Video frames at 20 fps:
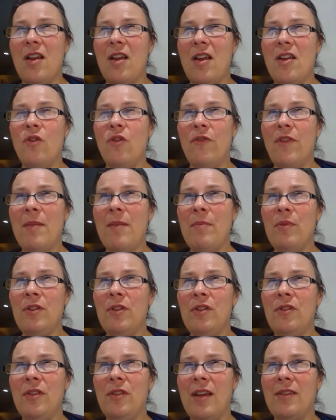November
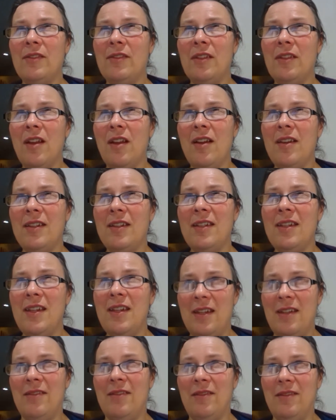
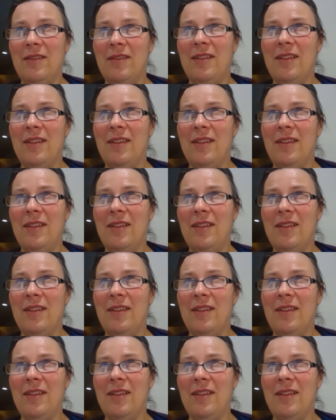2019,